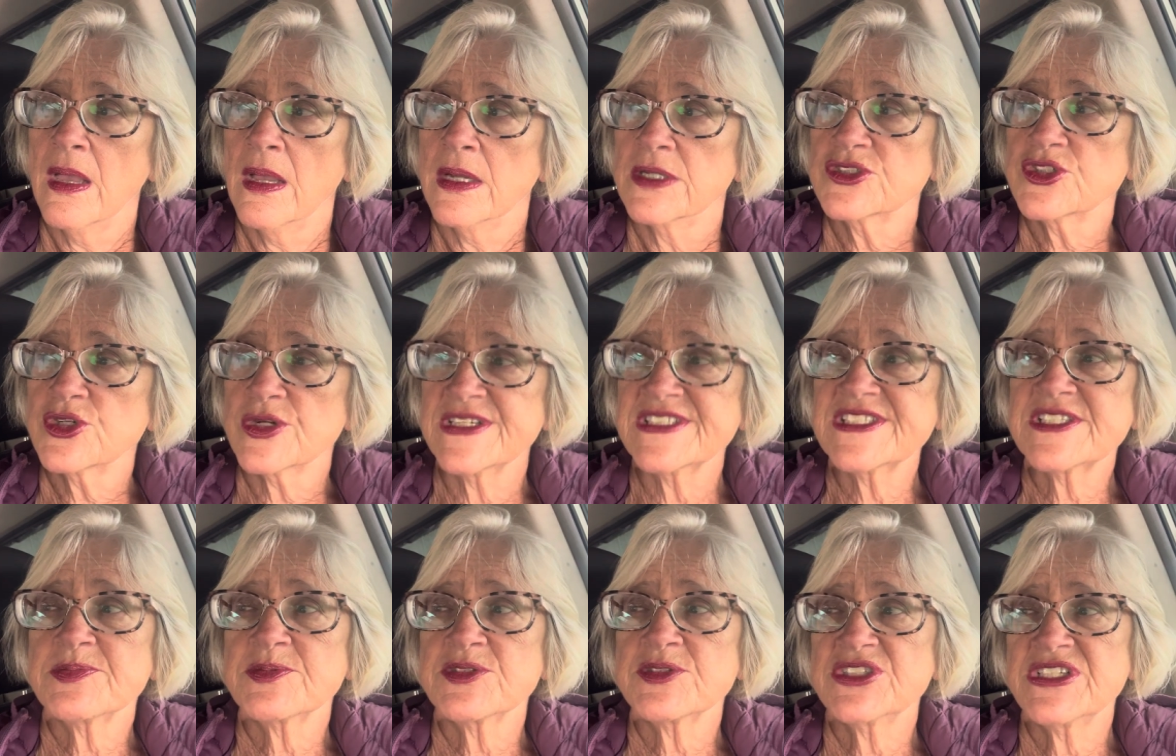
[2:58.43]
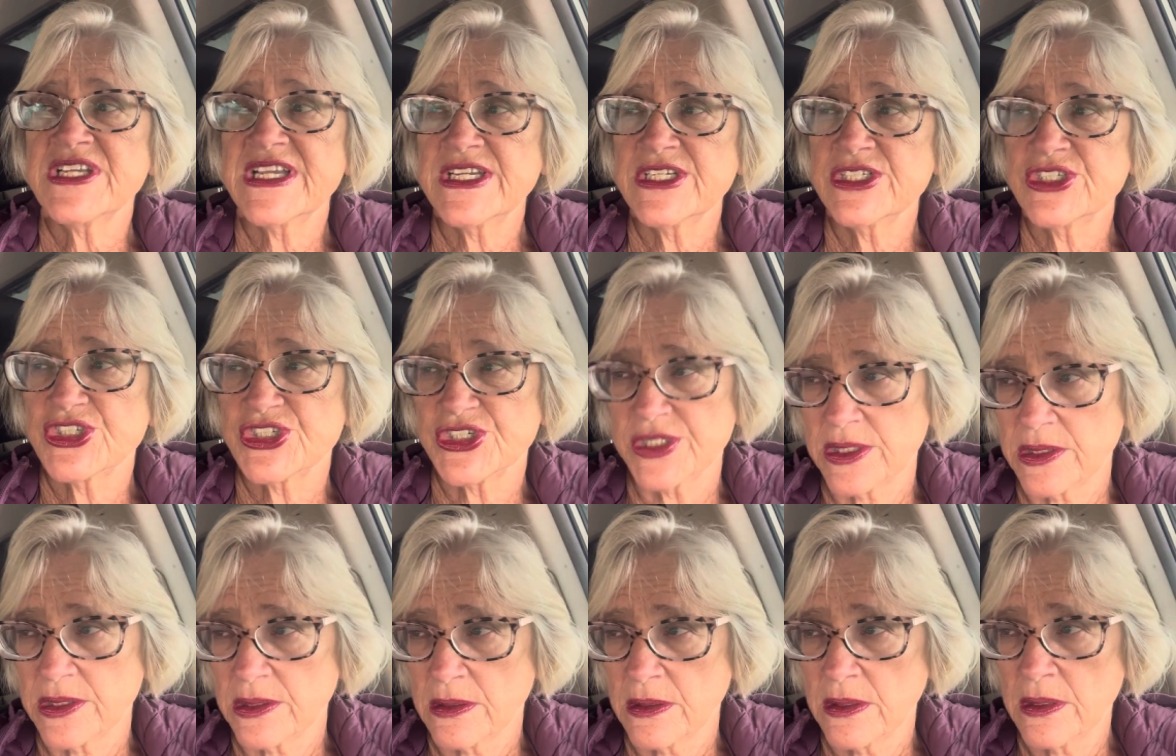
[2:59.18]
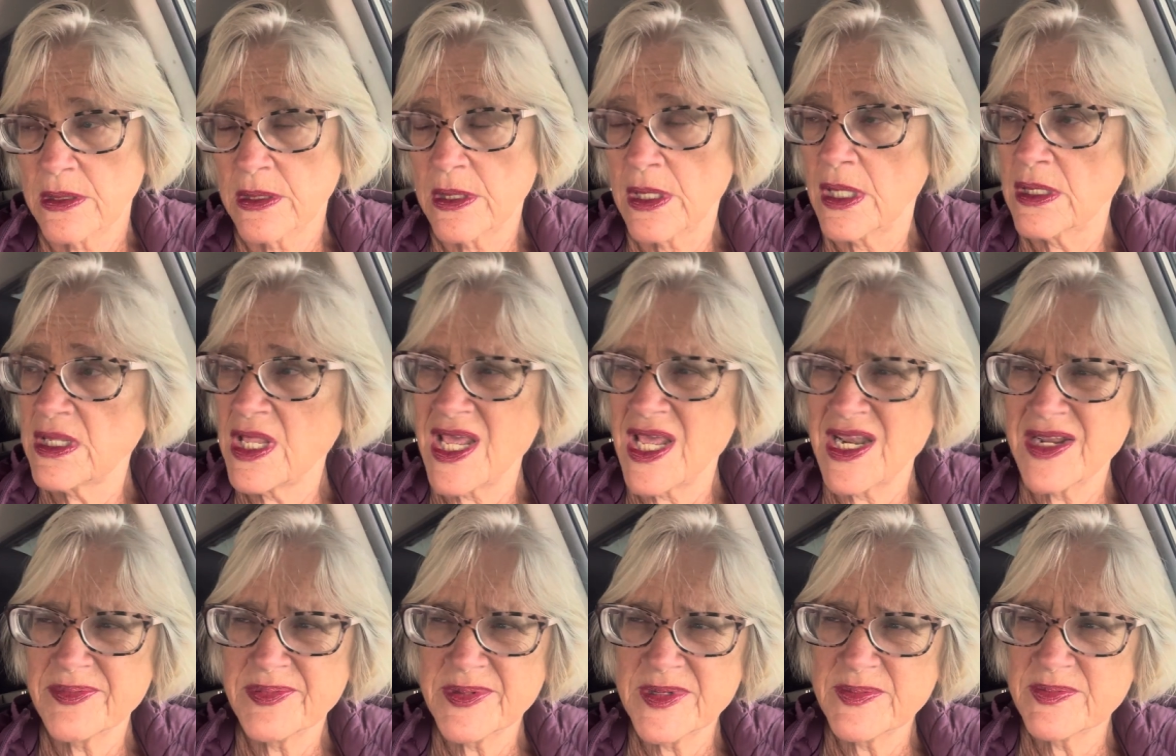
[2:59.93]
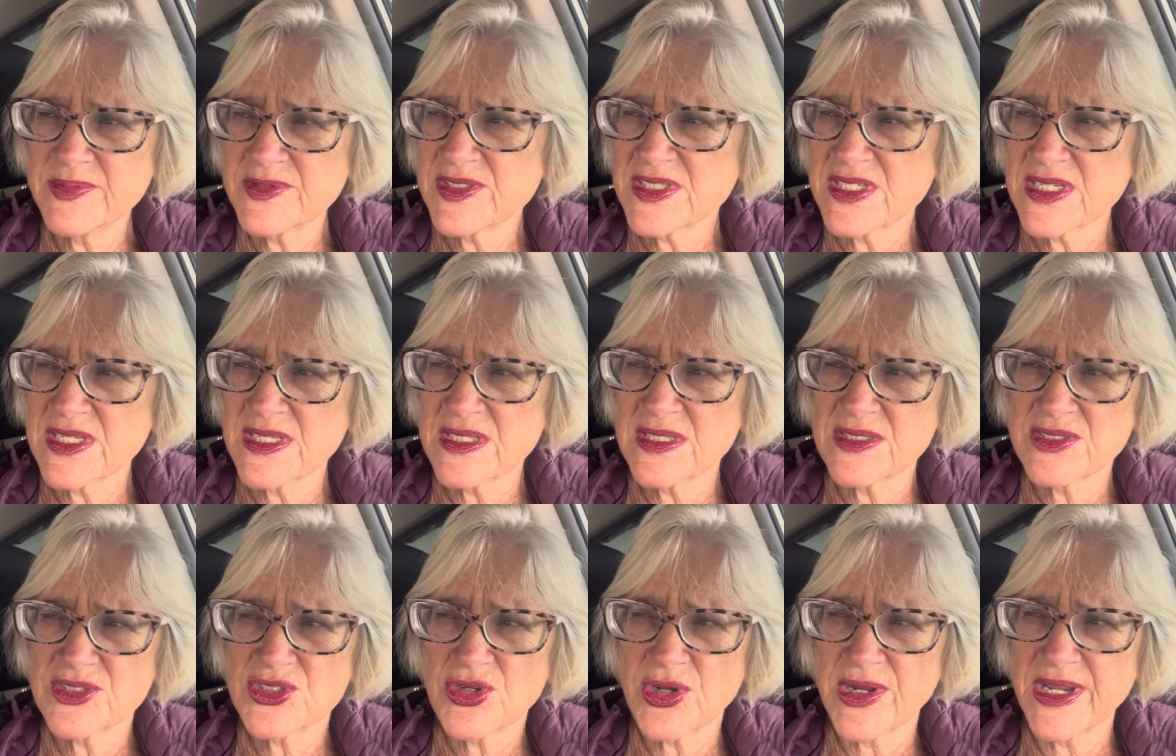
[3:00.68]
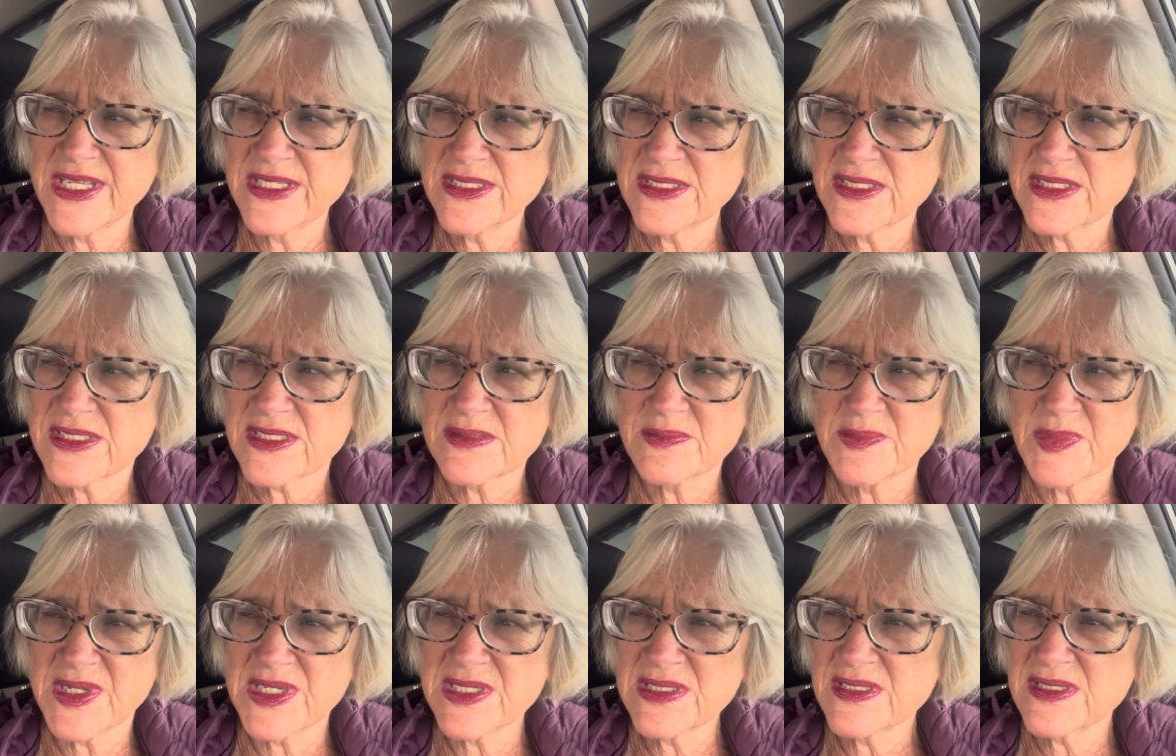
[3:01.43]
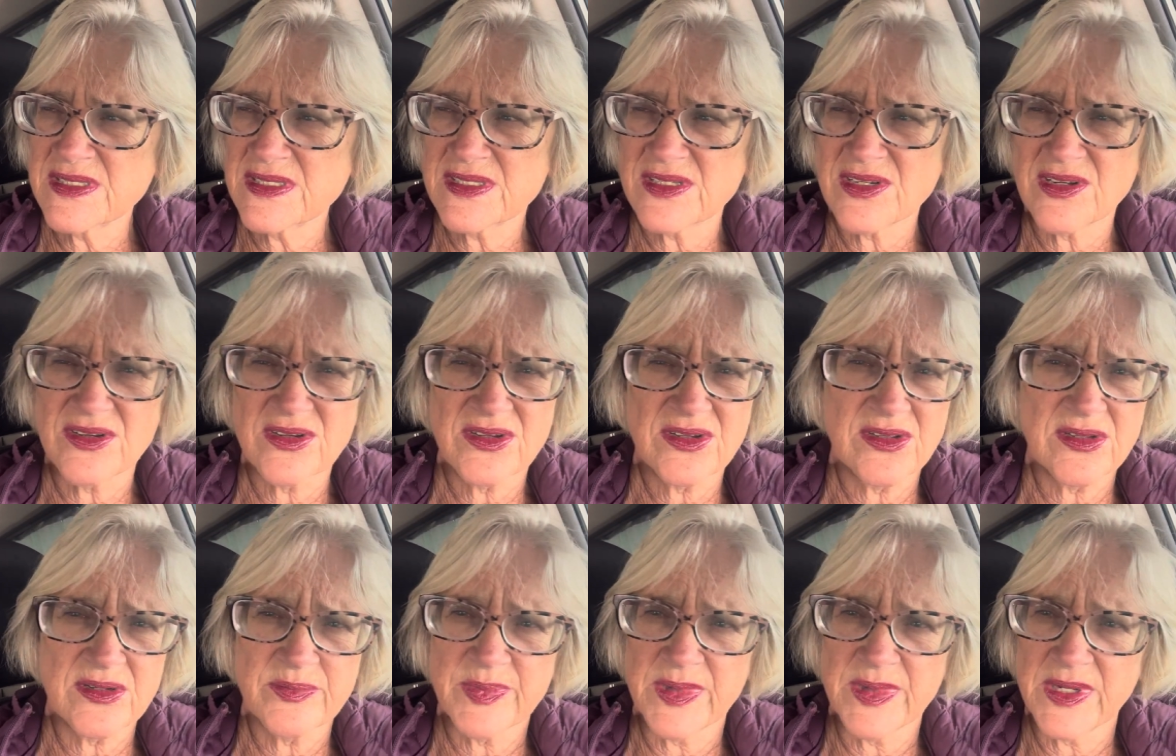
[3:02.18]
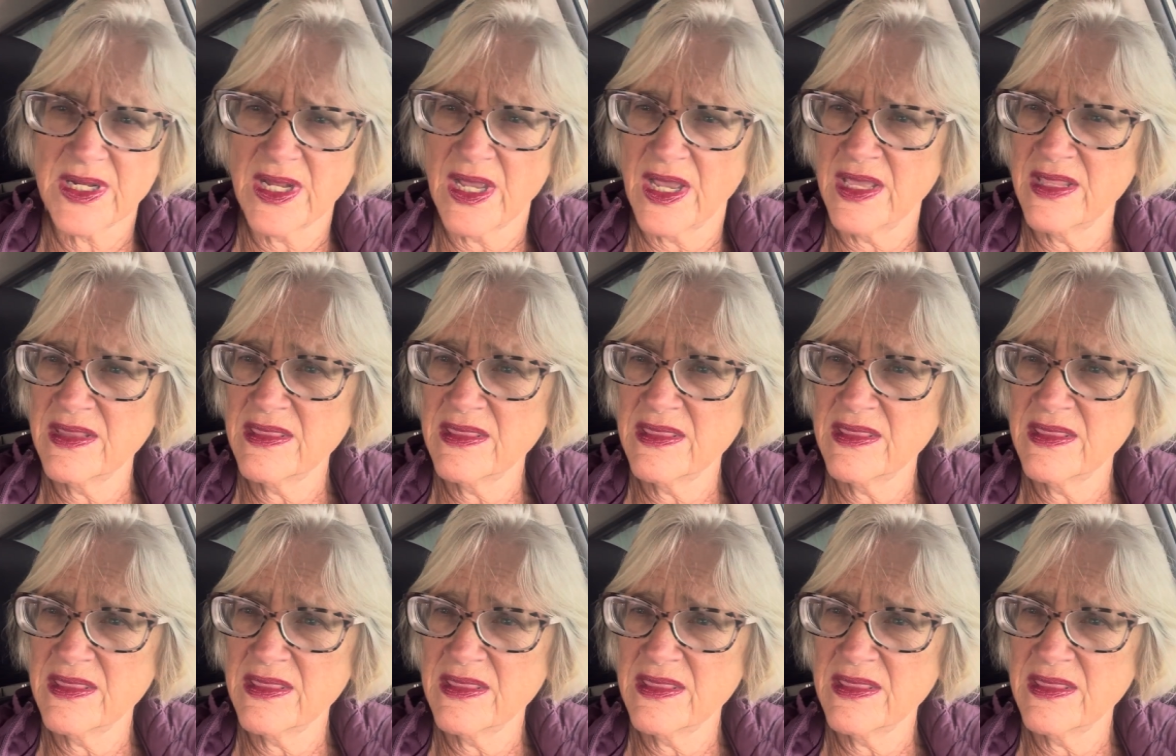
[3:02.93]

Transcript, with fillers: Transportation. A lot of people say the trains and buses aren't good, but I